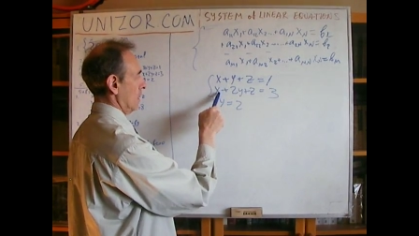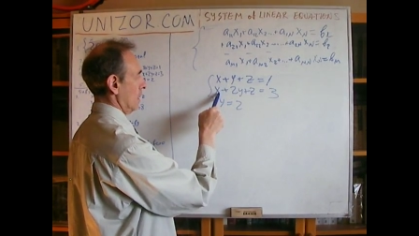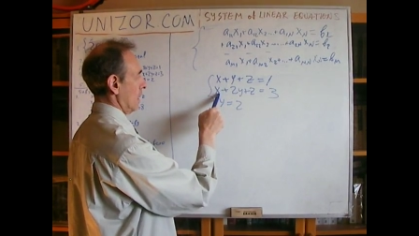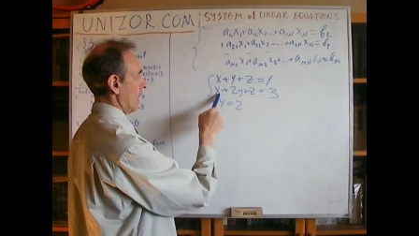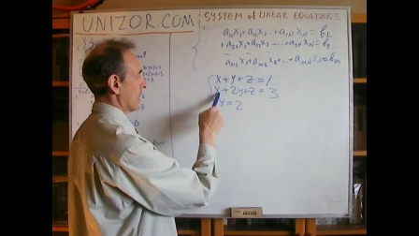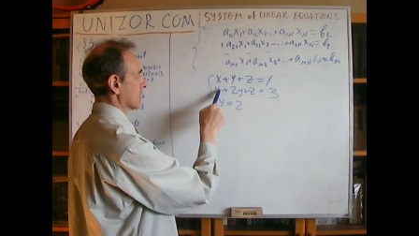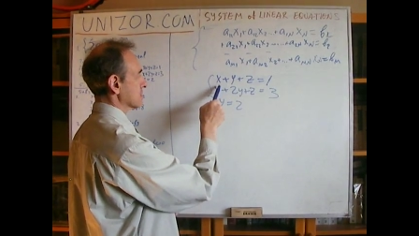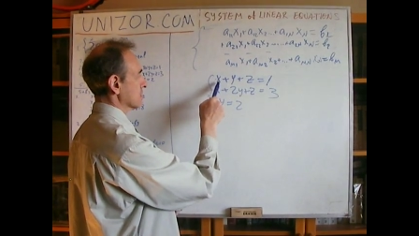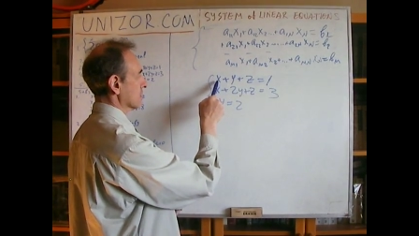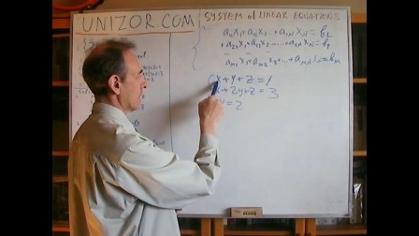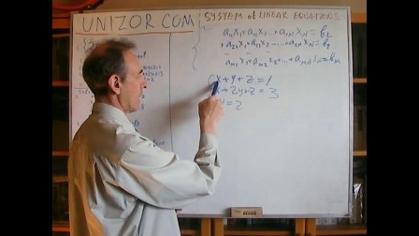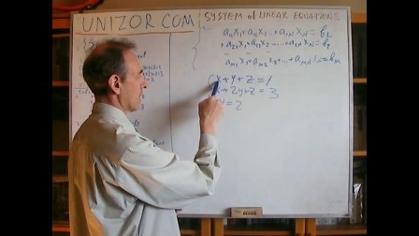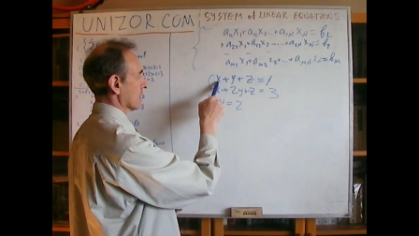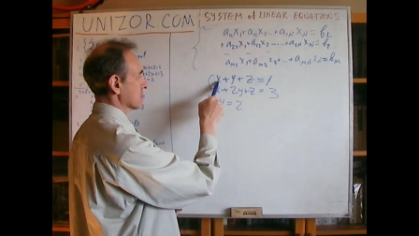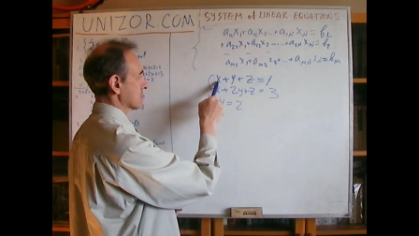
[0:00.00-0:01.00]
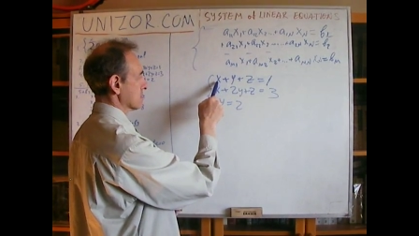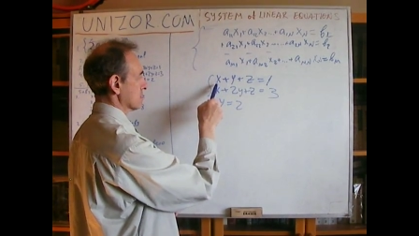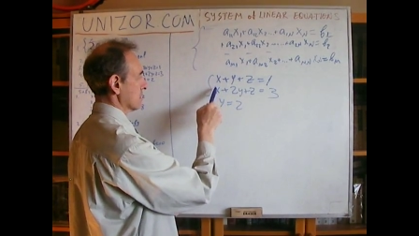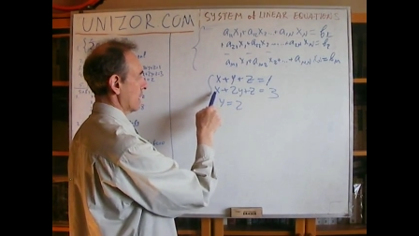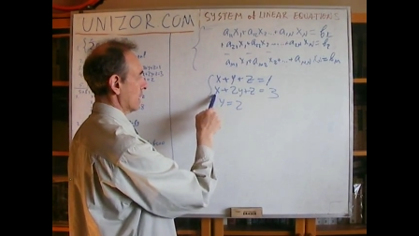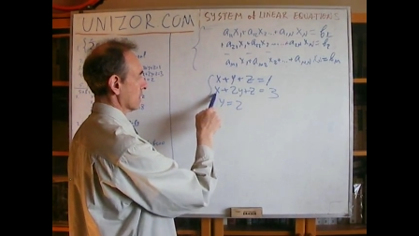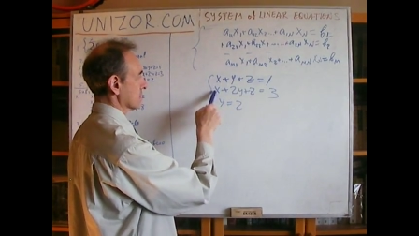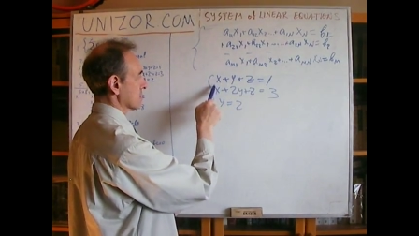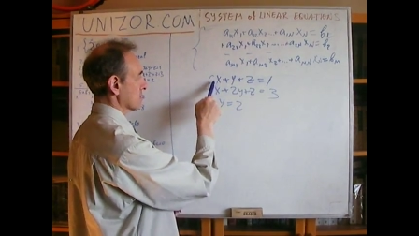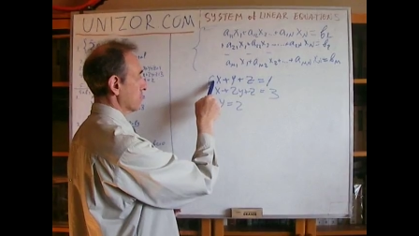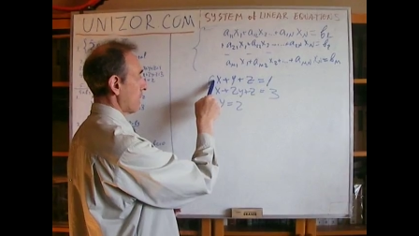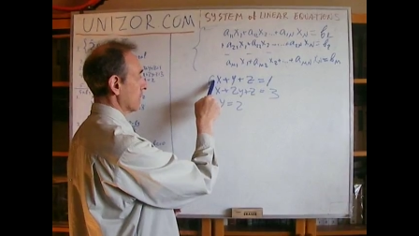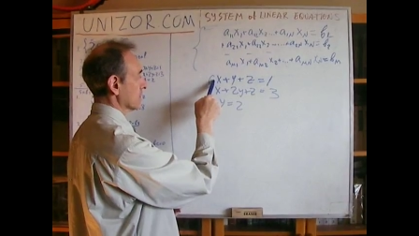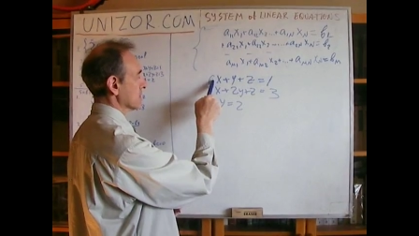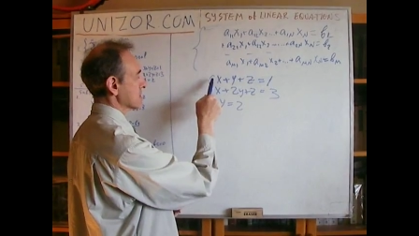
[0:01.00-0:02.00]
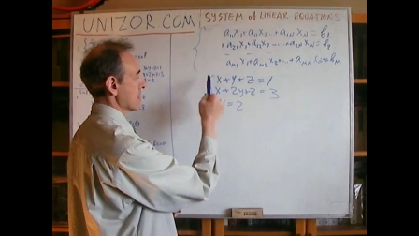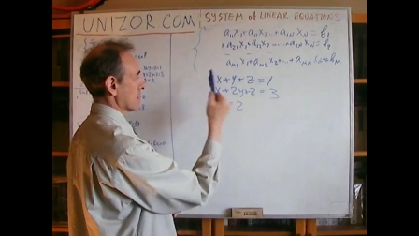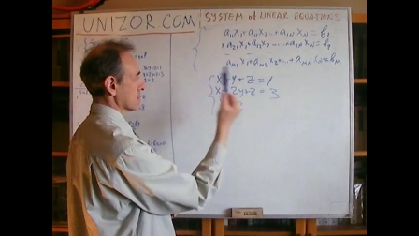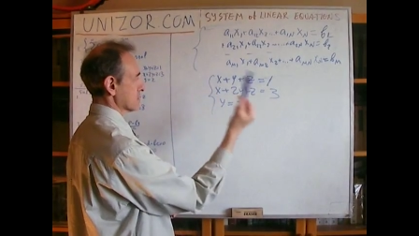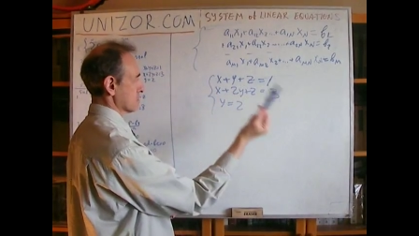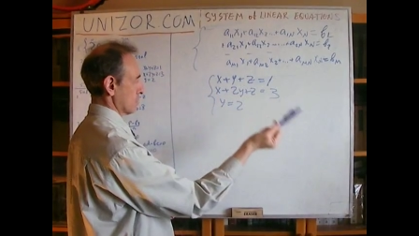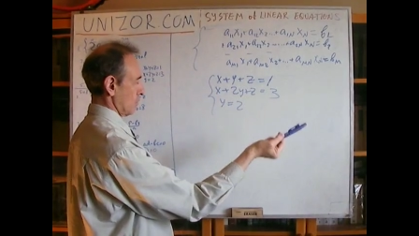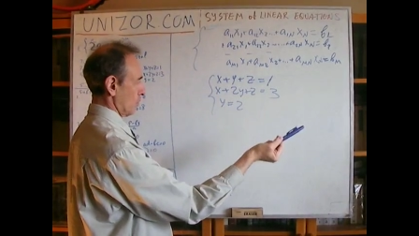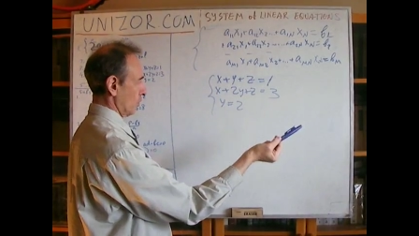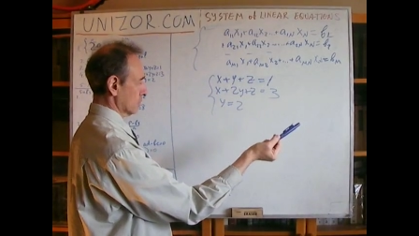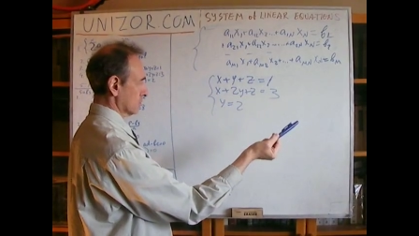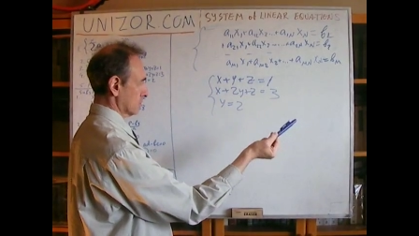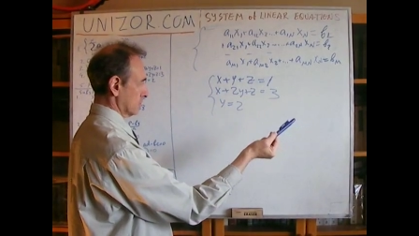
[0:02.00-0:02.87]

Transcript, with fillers: x and x, x and minus x would